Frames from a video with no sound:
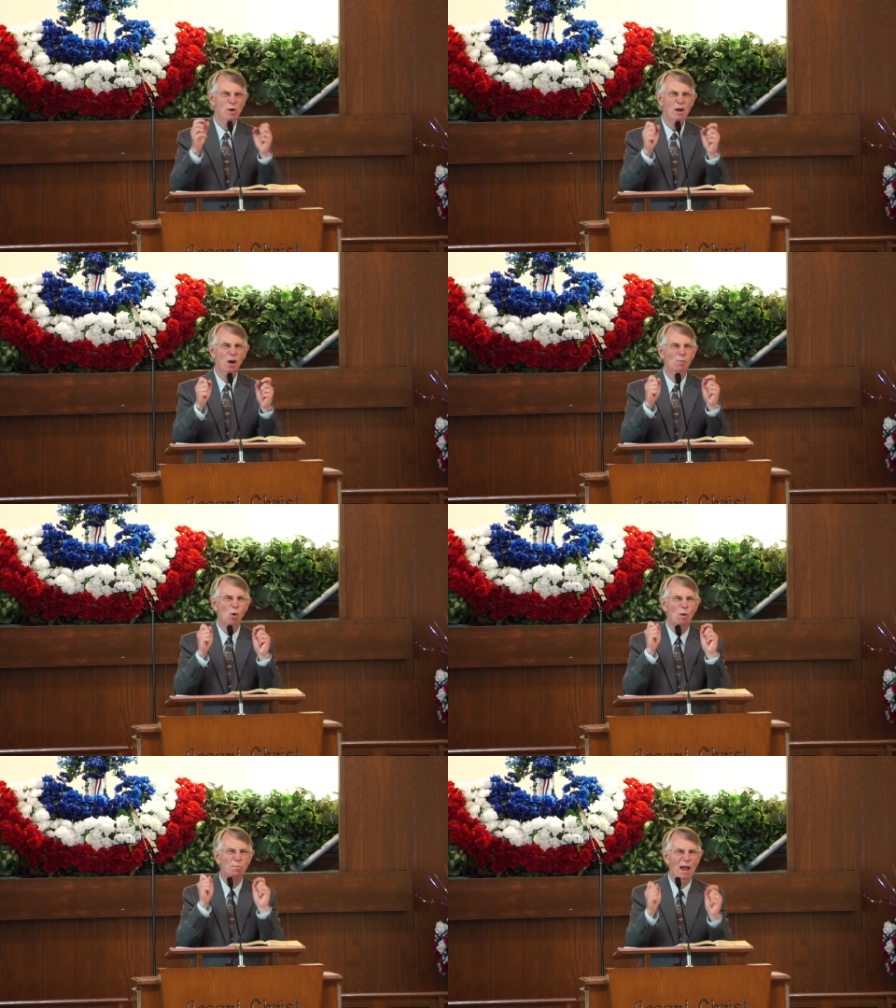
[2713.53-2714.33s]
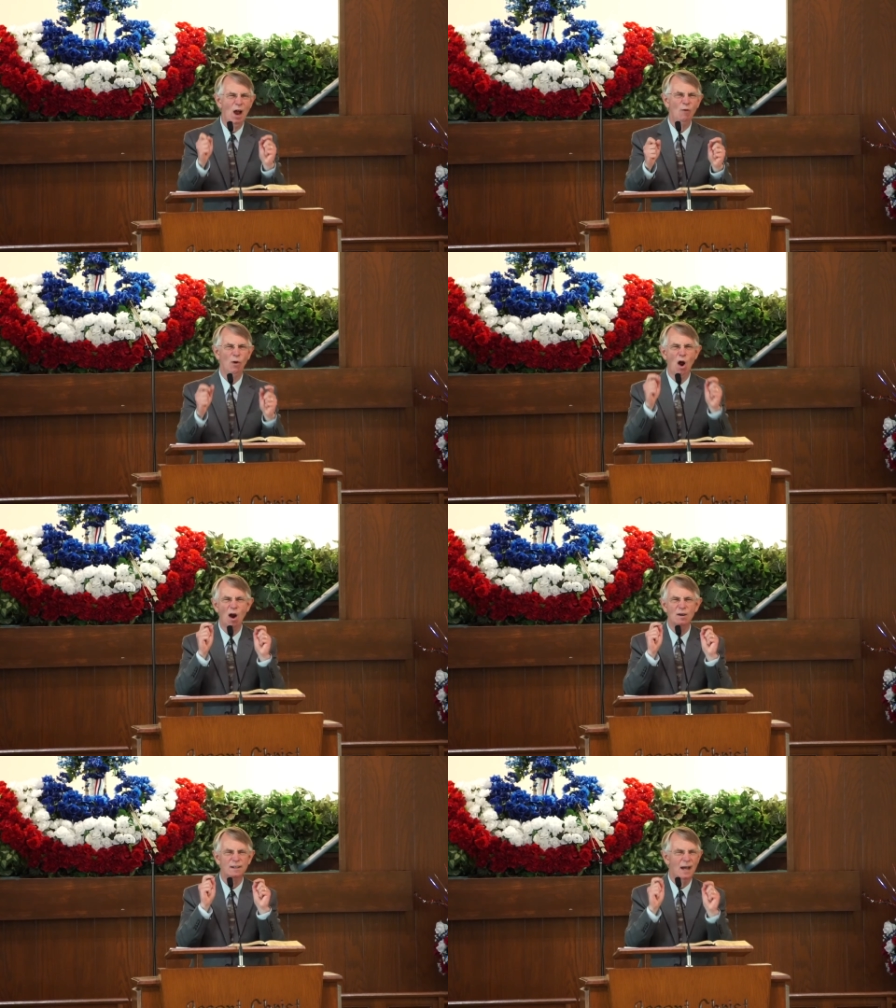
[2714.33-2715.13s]
We are more powerful.
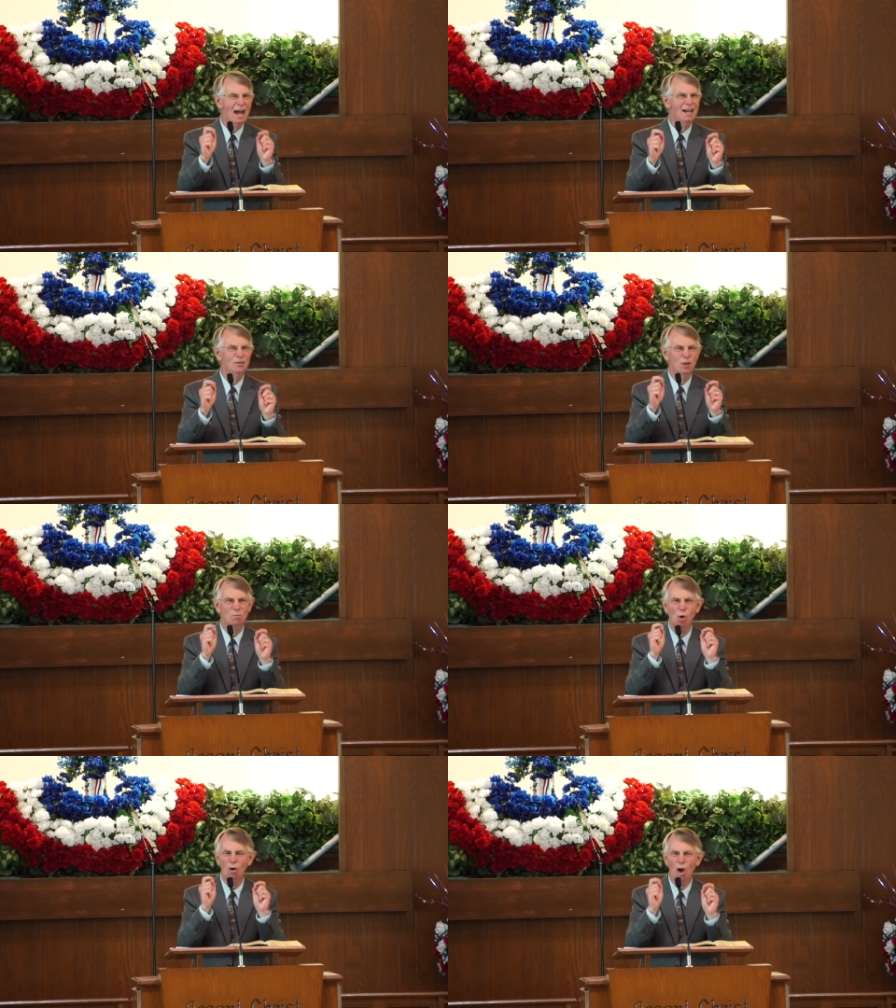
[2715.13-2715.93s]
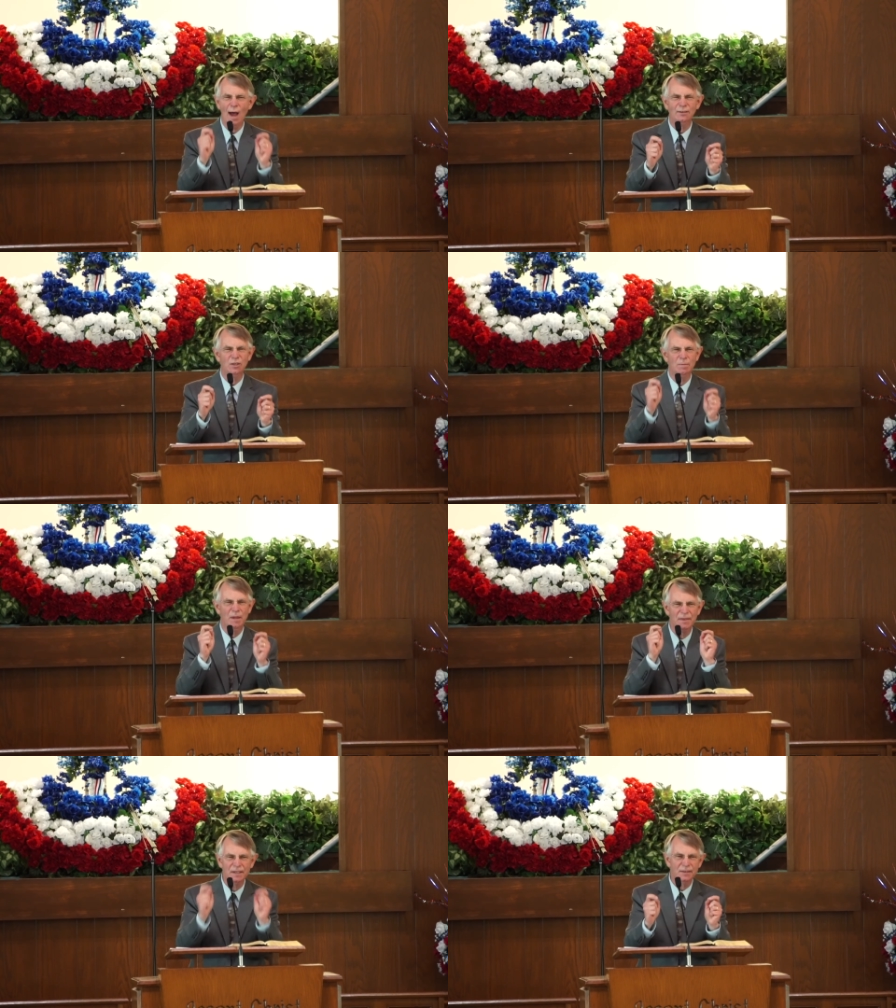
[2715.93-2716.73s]
Our gods are more awesome
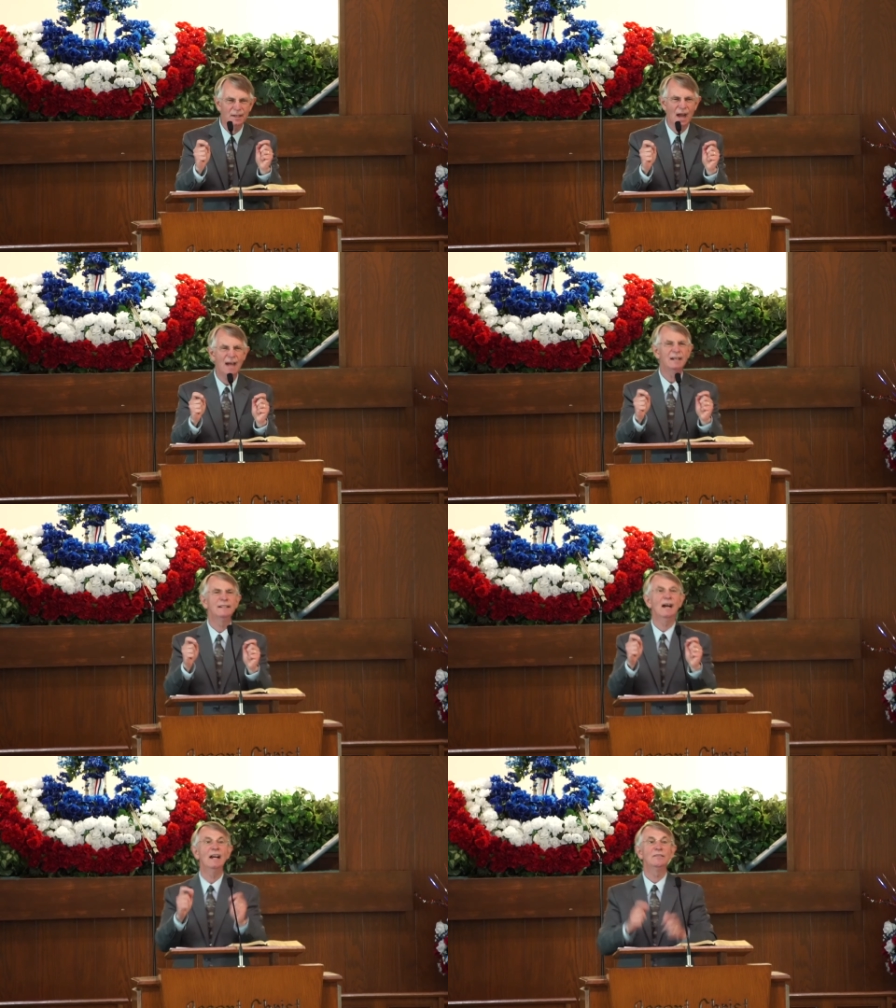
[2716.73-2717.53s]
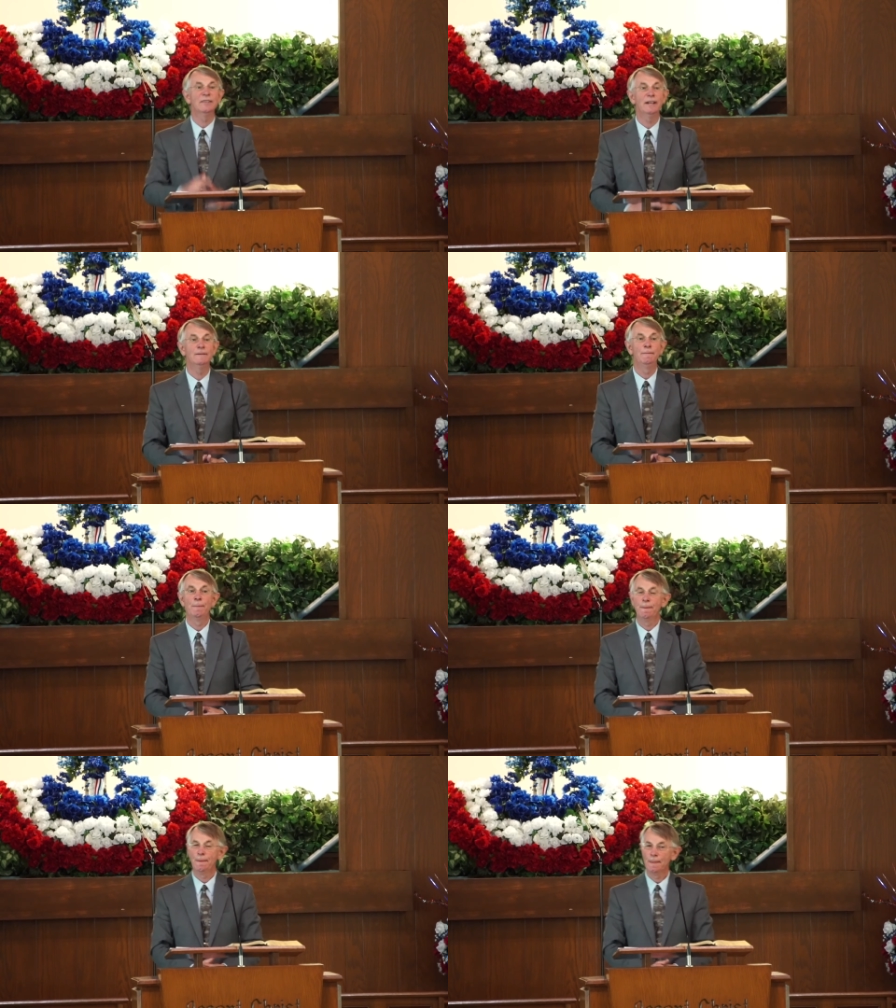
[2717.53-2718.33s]
than this God. And God said,
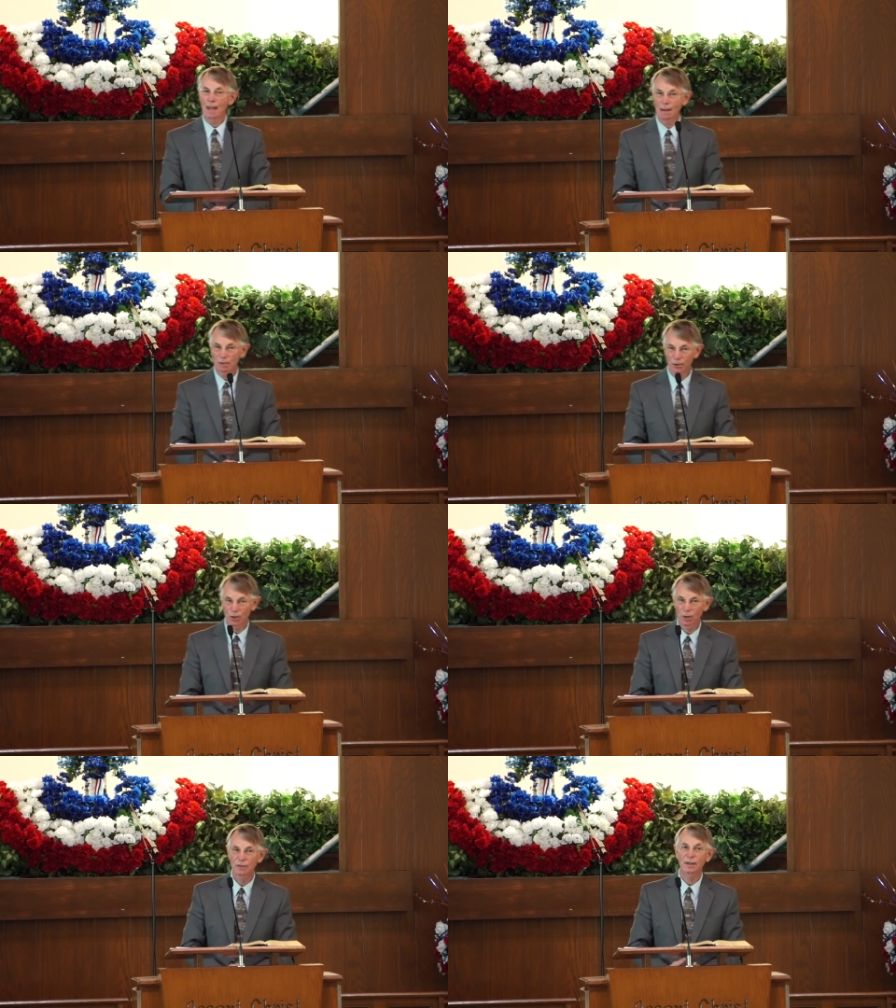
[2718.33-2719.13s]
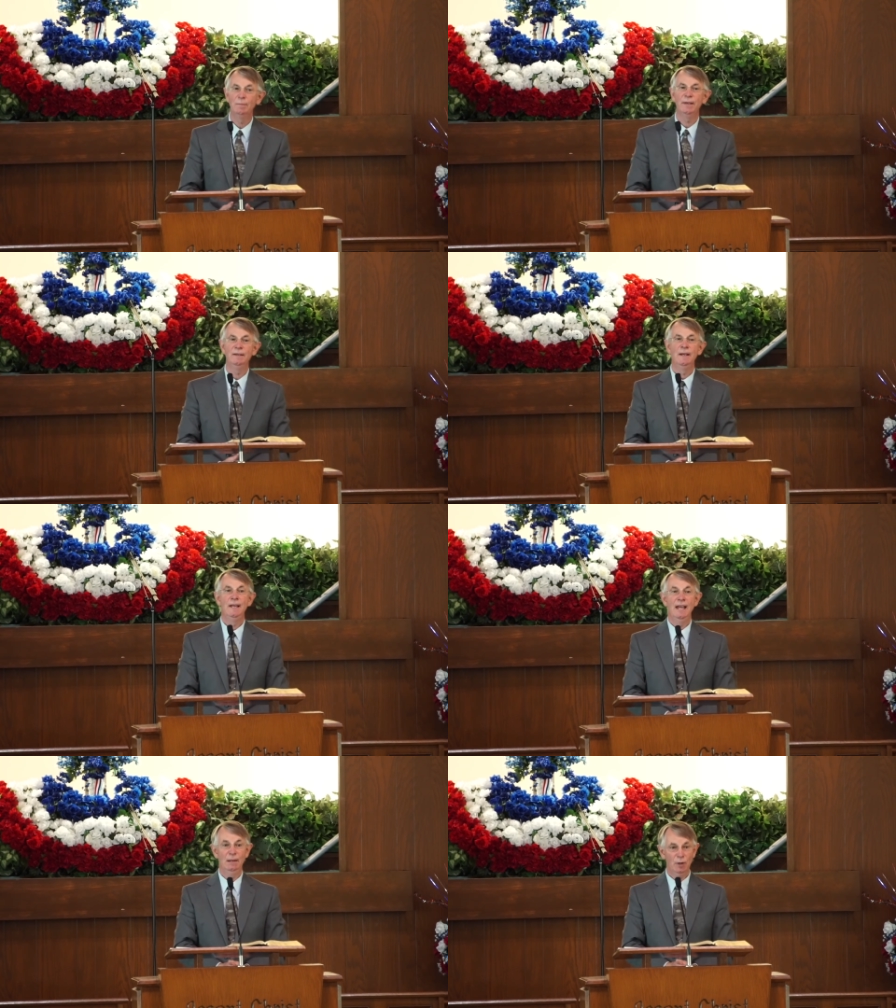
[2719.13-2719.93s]
I'm going to show you something, and
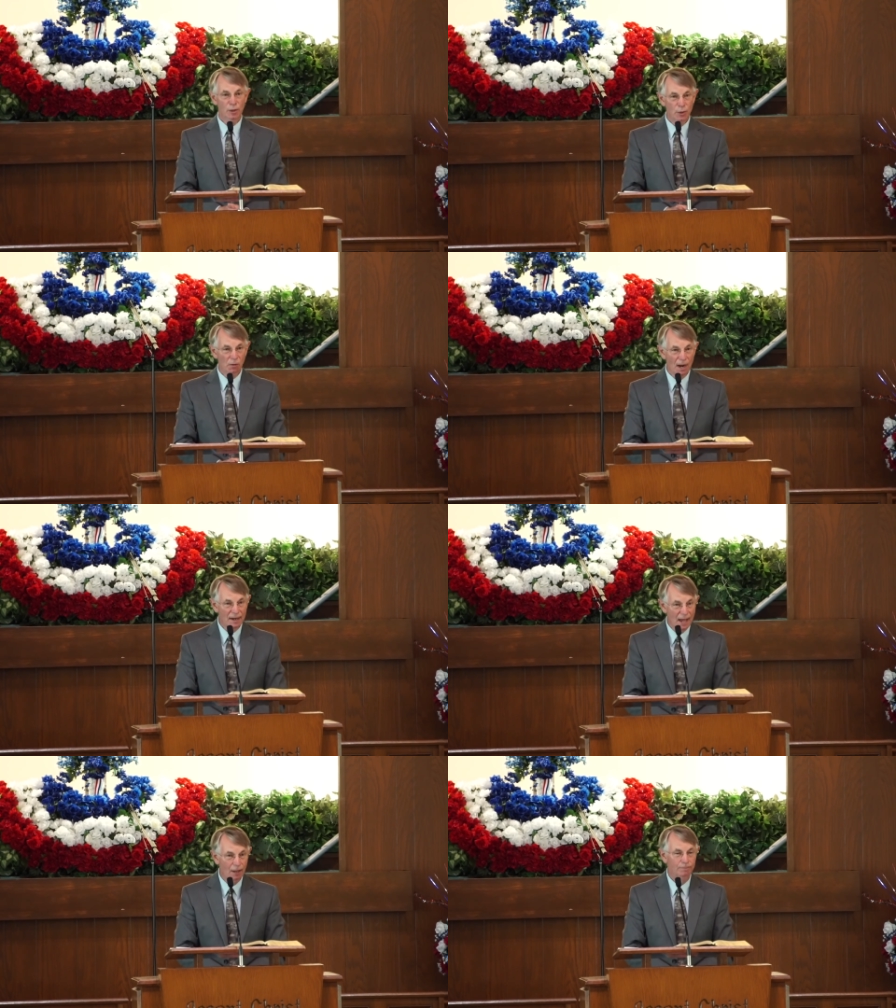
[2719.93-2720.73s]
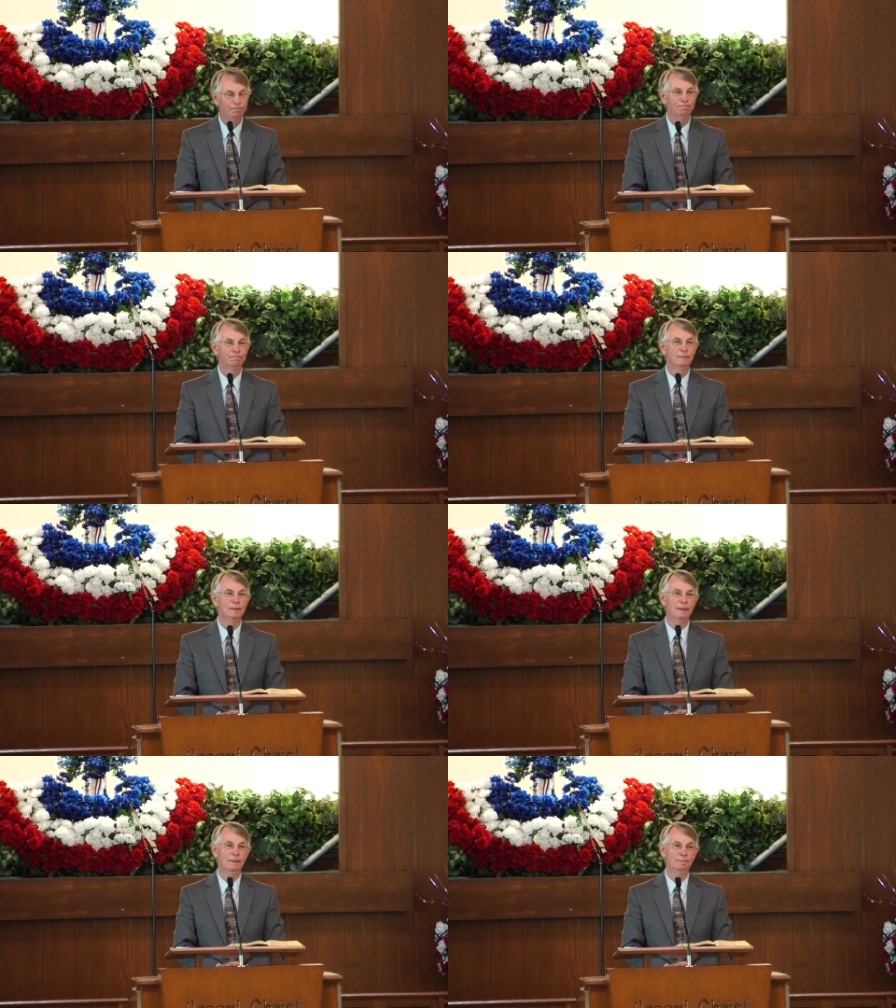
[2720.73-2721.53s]
I'm going to do it right now. See?